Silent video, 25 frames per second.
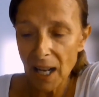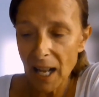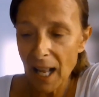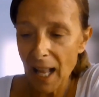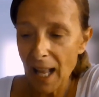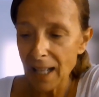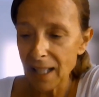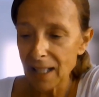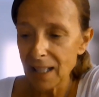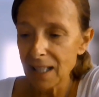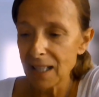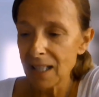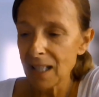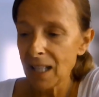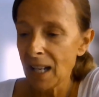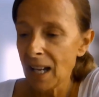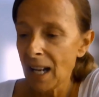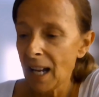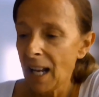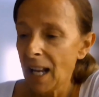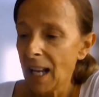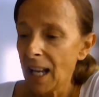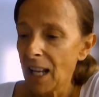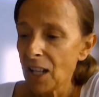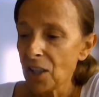and
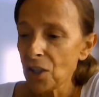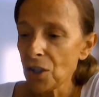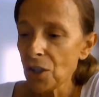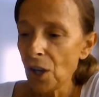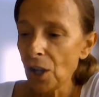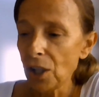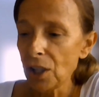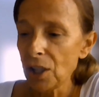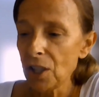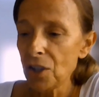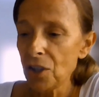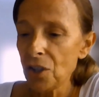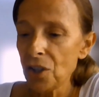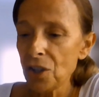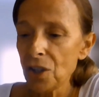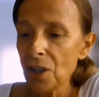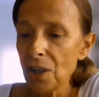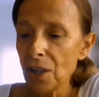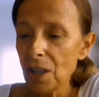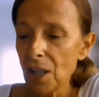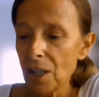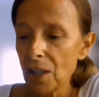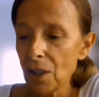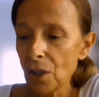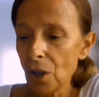it's knowledge
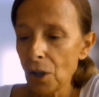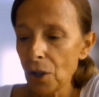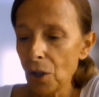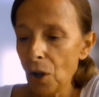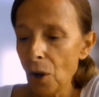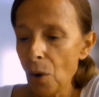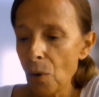that it's not